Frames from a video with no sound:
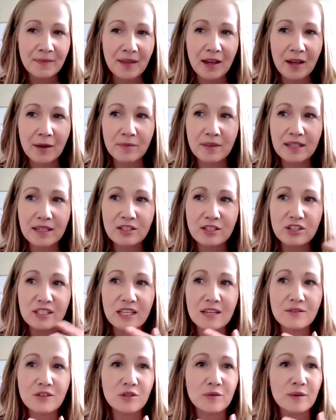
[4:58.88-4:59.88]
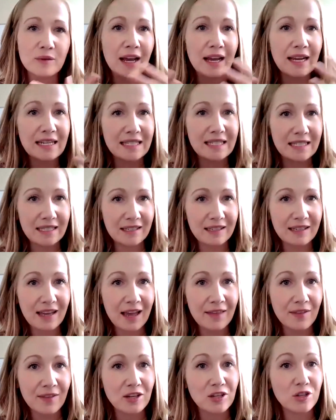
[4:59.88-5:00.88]
um, this just gives you an idea
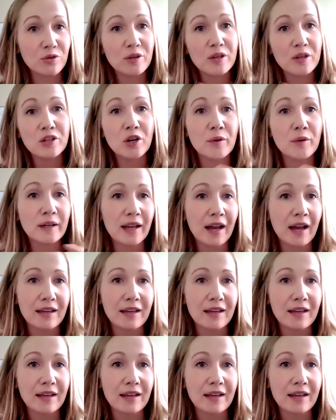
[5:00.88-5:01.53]
and then you can go and